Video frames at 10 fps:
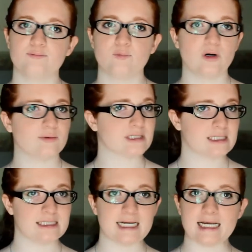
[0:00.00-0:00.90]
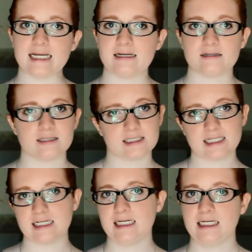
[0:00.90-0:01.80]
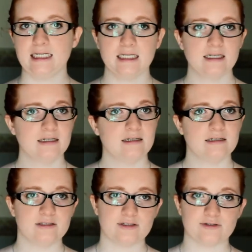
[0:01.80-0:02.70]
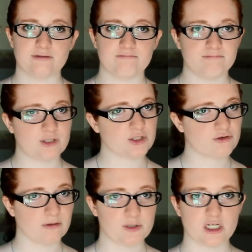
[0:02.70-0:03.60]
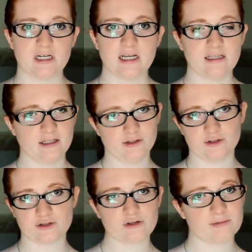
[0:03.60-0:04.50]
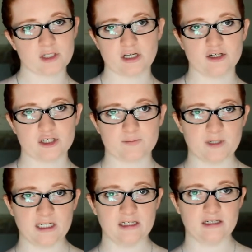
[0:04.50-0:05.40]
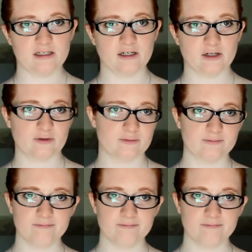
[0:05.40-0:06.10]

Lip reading: what was the date, the city, description, and then the description could just be, you know,